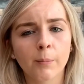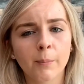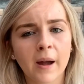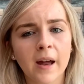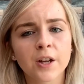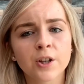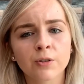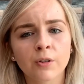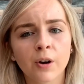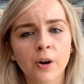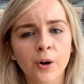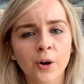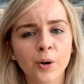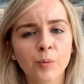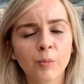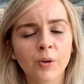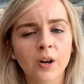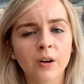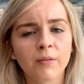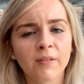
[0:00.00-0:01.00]
better at home
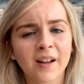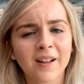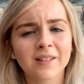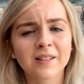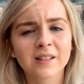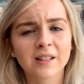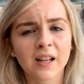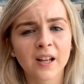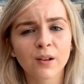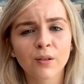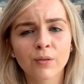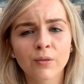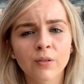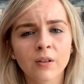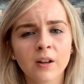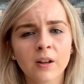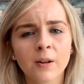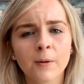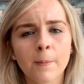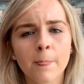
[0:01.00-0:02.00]
where he felt safe,
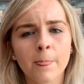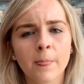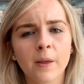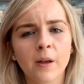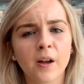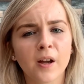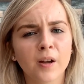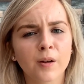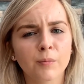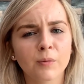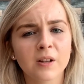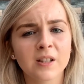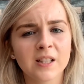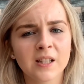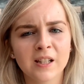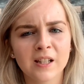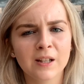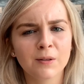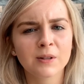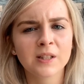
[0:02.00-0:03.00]
because it was